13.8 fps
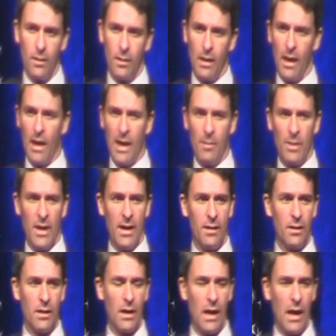Now, I'm a
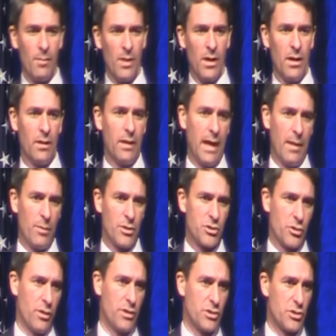I'm a
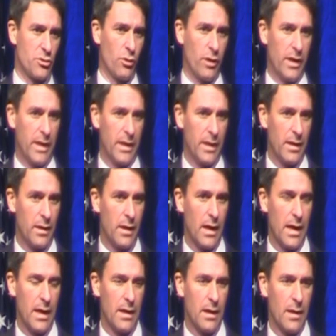amateur historian, and,
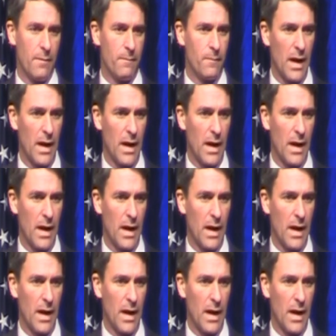and uh,